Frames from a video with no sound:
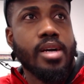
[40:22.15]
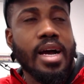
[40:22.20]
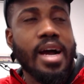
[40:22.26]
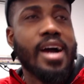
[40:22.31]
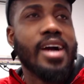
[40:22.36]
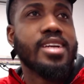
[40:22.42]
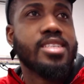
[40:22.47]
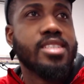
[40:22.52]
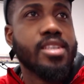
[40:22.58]

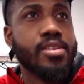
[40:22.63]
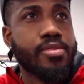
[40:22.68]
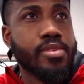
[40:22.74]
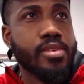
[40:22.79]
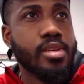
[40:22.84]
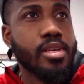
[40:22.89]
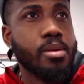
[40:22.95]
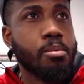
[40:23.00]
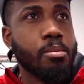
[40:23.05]
act
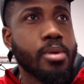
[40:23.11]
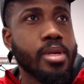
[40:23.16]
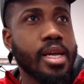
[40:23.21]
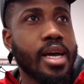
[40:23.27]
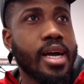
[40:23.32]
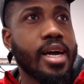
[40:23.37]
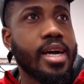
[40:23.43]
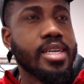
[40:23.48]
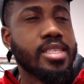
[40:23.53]
differently, but
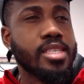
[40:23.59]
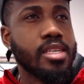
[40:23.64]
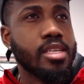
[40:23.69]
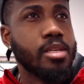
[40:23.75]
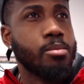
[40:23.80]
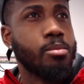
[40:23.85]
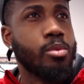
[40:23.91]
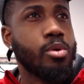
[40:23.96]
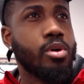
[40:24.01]
I act a
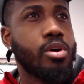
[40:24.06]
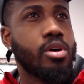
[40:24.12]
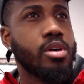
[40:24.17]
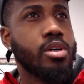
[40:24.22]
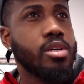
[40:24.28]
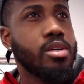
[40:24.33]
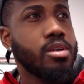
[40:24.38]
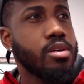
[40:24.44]
little more